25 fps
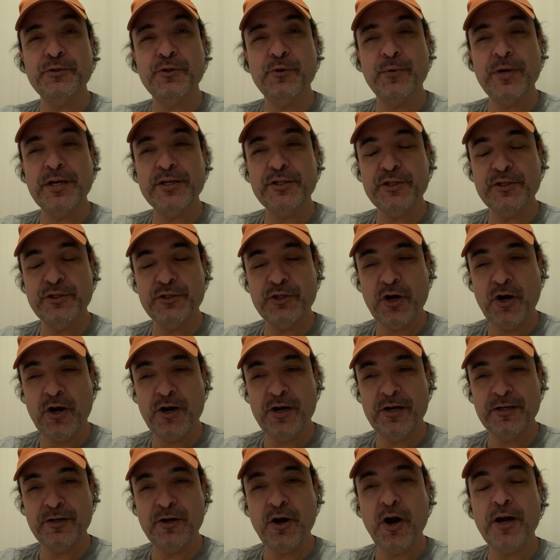The Russians
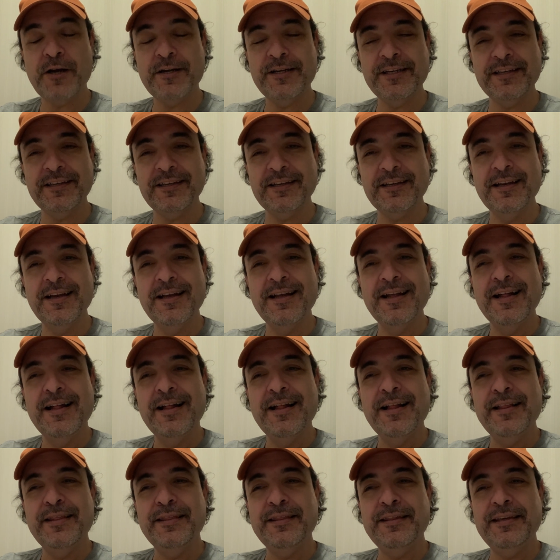are guarding
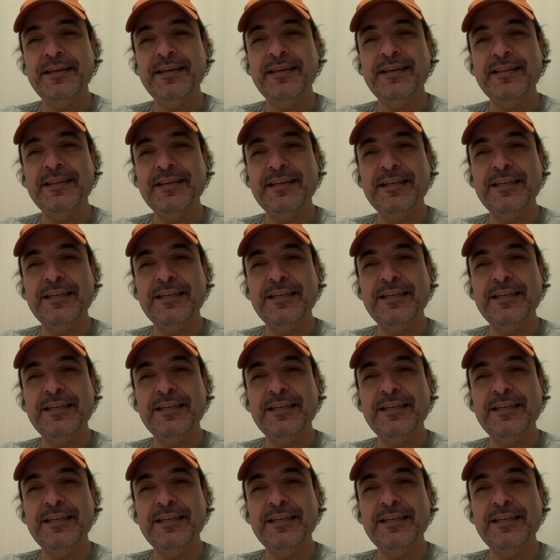the